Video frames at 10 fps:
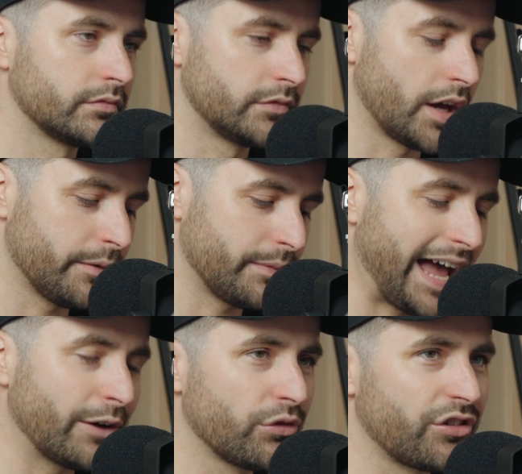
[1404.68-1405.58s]
No.
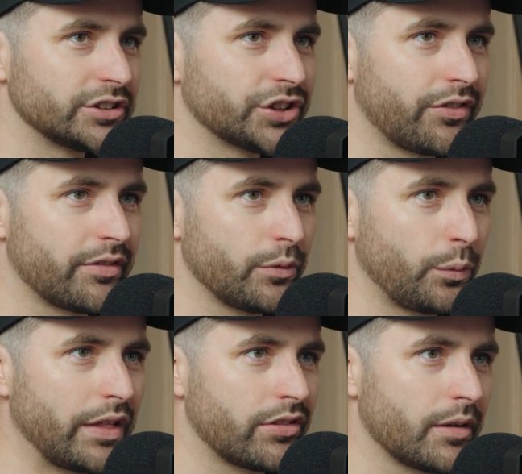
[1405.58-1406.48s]
And also, just
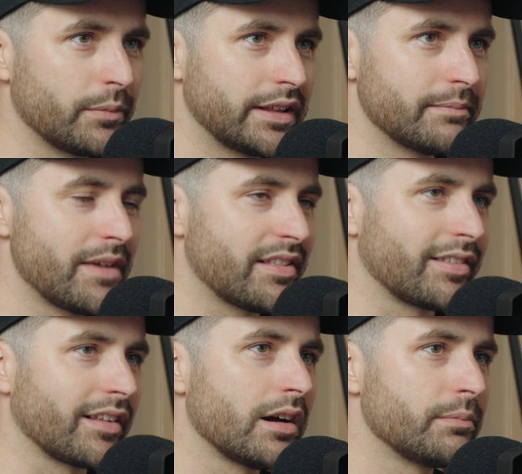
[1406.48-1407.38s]
when somebody
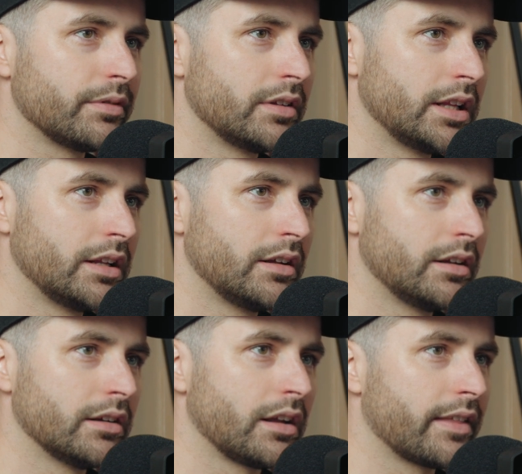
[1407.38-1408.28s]
messes up,
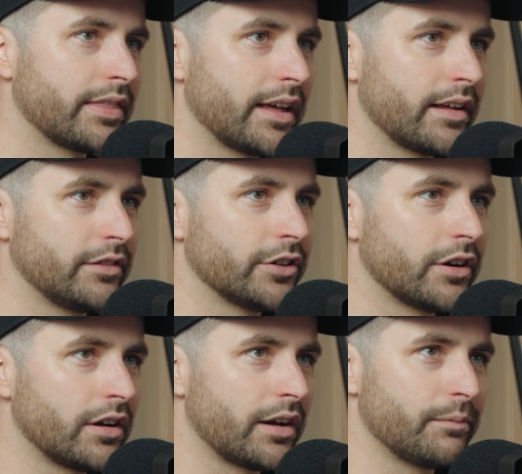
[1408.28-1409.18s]
like that,
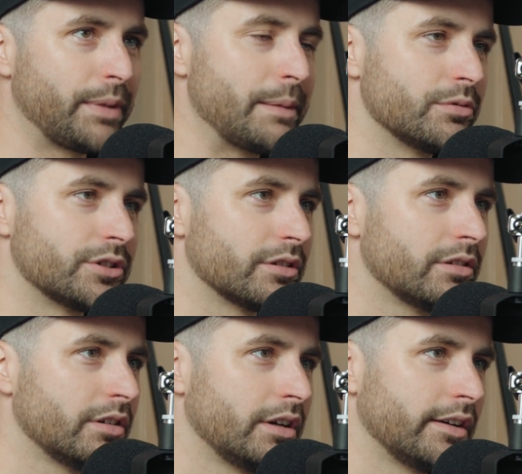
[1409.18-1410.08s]
like people
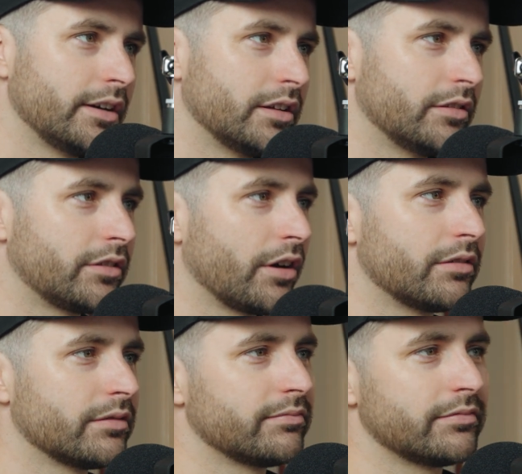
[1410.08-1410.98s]
do,
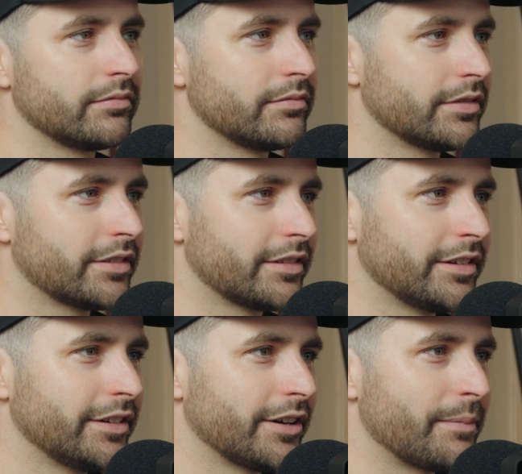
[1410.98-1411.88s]
don't,
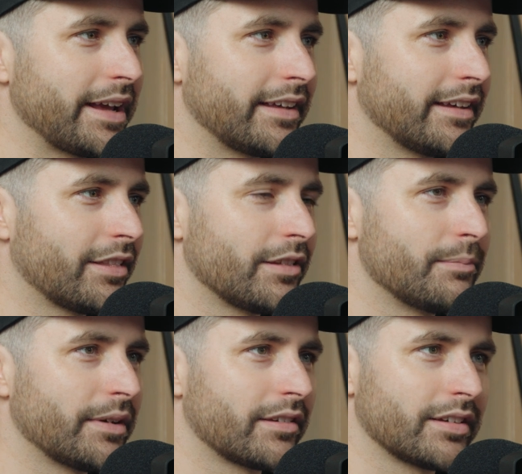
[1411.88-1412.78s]
make it into the
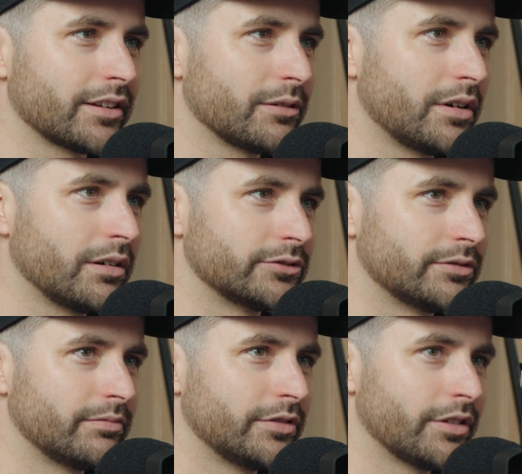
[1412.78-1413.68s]
biggest thing in the world.
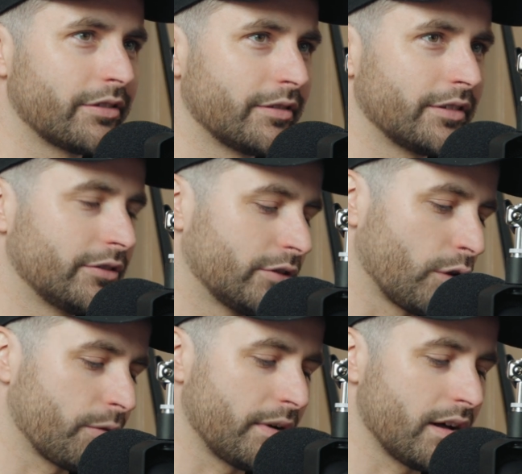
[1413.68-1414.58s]
Just
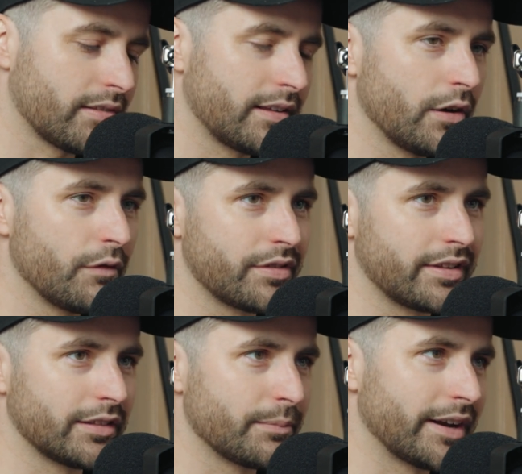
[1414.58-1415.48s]
gloss past it,
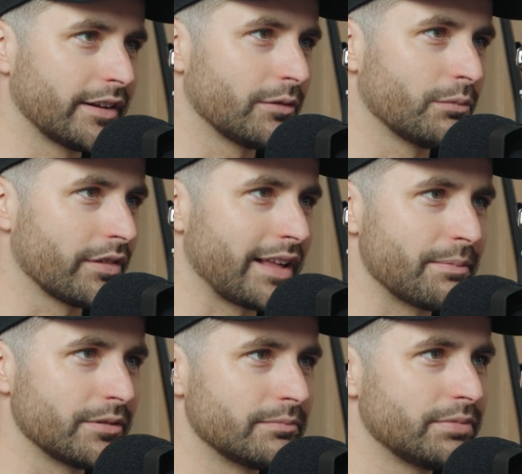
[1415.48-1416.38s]
obviously, depending on what's
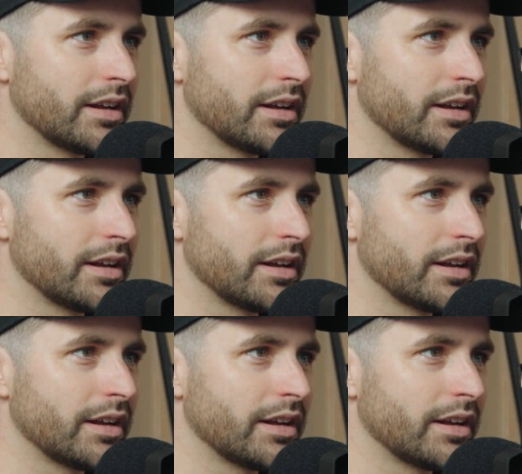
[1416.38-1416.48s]
happened.